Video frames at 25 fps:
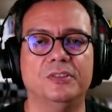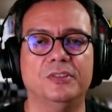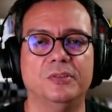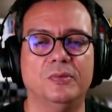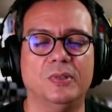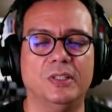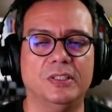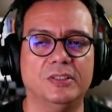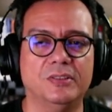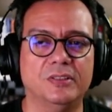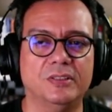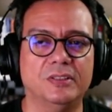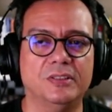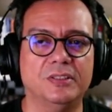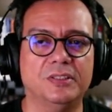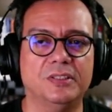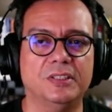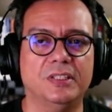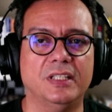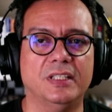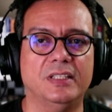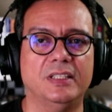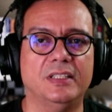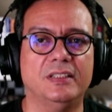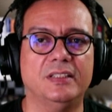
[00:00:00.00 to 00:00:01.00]
you want to
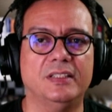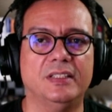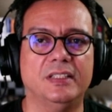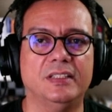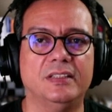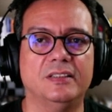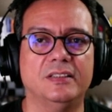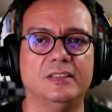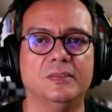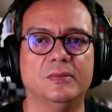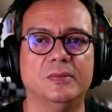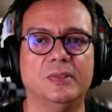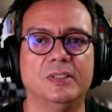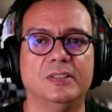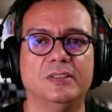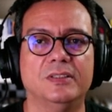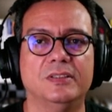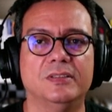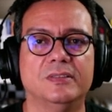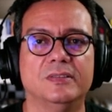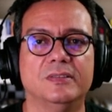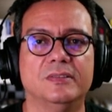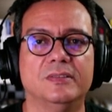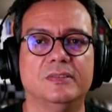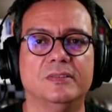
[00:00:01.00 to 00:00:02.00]
understand their needs, you want
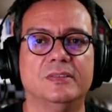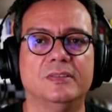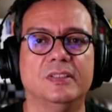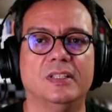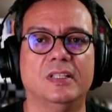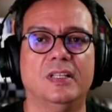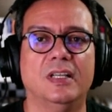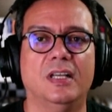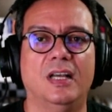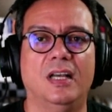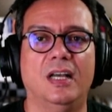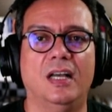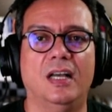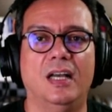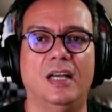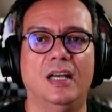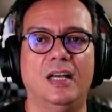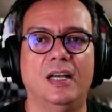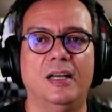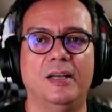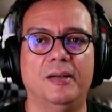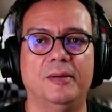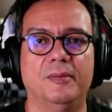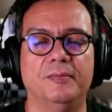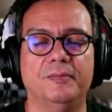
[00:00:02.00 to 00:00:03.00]
to
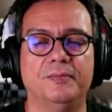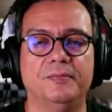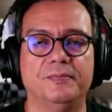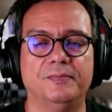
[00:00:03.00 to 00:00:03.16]
um,